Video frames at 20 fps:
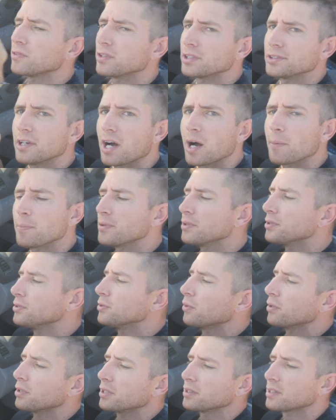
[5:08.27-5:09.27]
the top of the
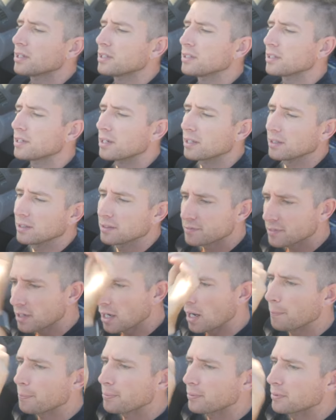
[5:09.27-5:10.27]
door. You gotta lift
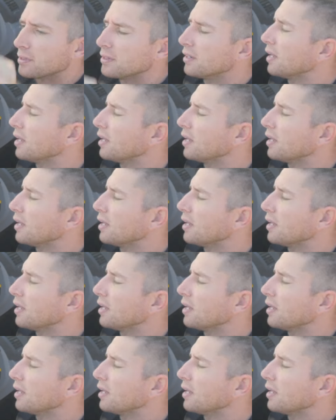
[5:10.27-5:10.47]
up and